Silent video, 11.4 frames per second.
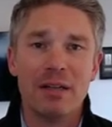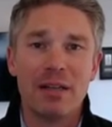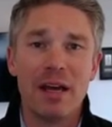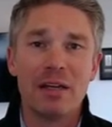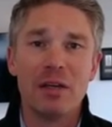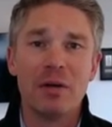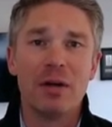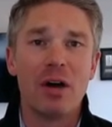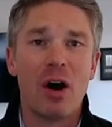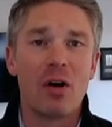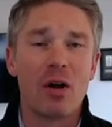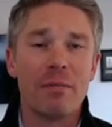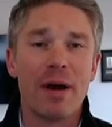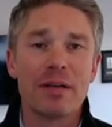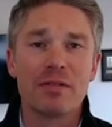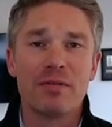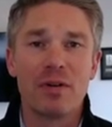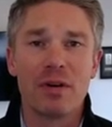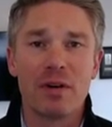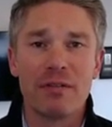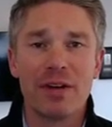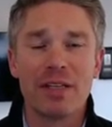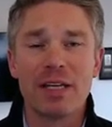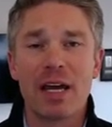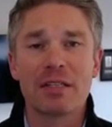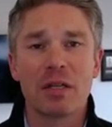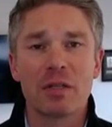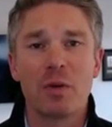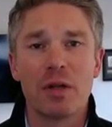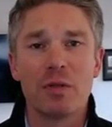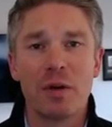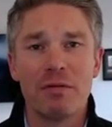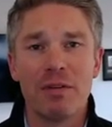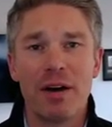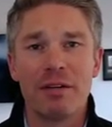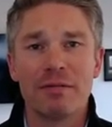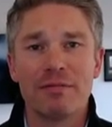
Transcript: Thank you, and all our best for a fantastic 2025.